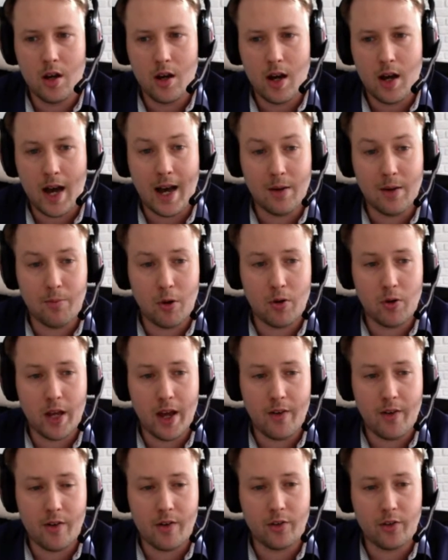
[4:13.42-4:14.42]
and
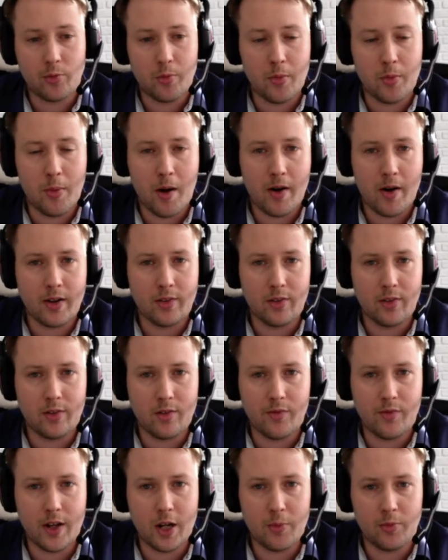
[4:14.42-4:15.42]
Bulgaria is preparing to
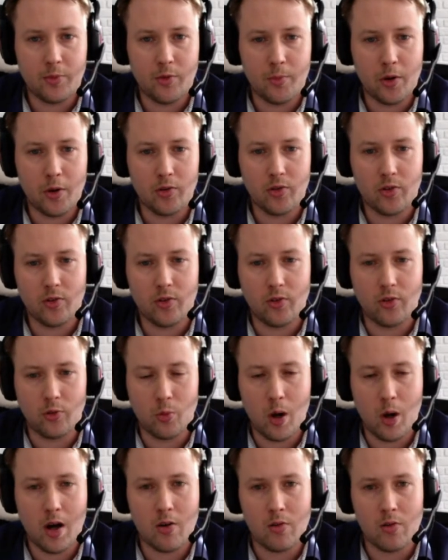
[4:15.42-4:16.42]
develop deposits as
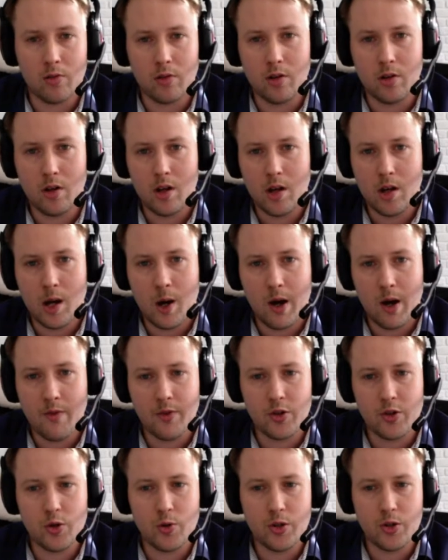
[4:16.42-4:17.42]
well.
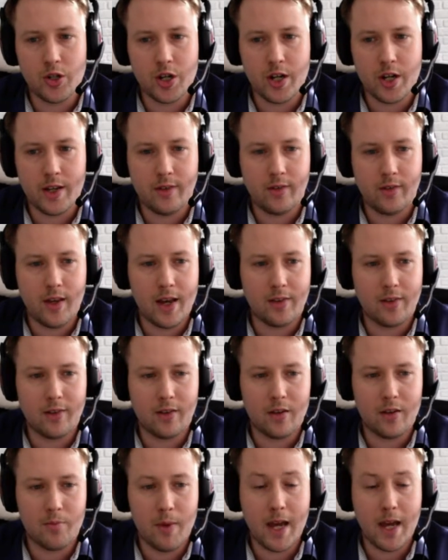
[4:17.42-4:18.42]
However, Georgia is yet
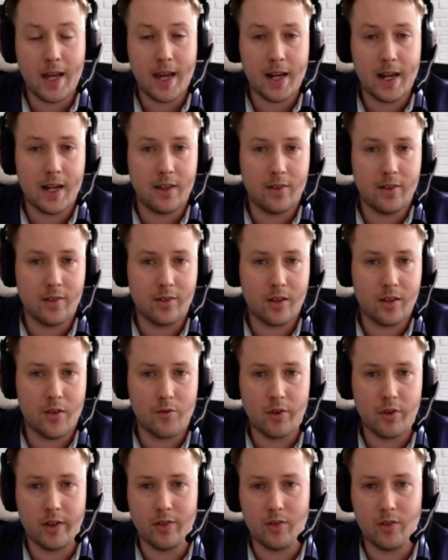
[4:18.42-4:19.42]
to make any
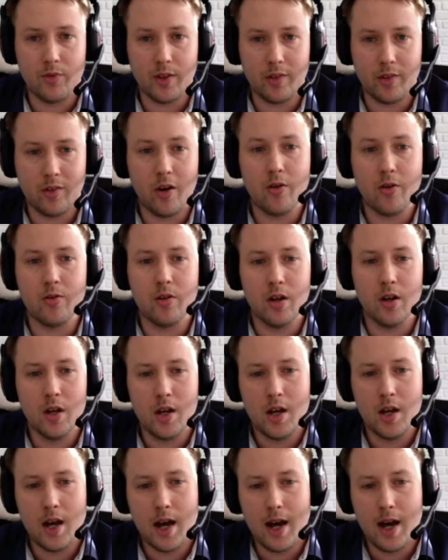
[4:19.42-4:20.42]
discoveries of its own,
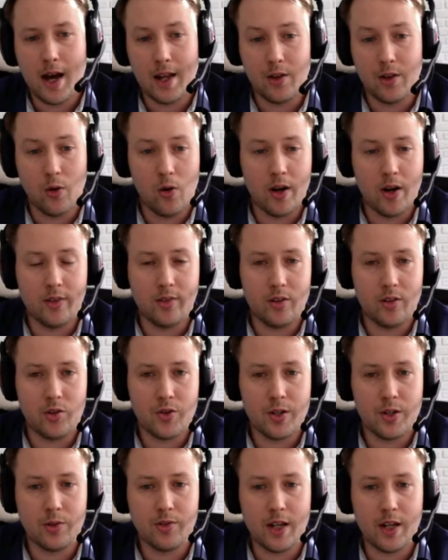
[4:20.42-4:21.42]
and nor has it
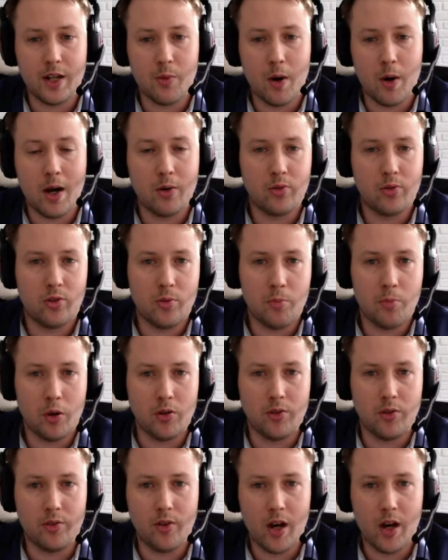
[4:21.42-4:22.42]
drilled any wells in
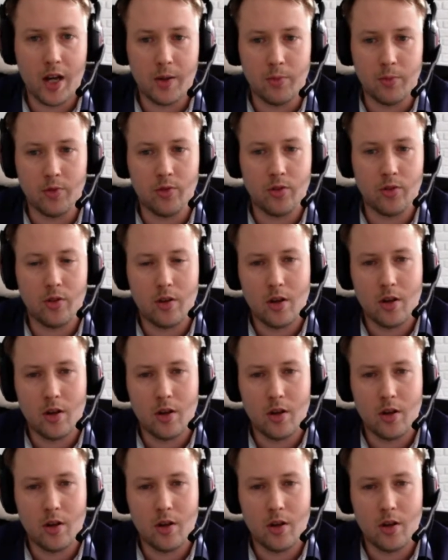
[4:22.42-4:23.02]
modern times.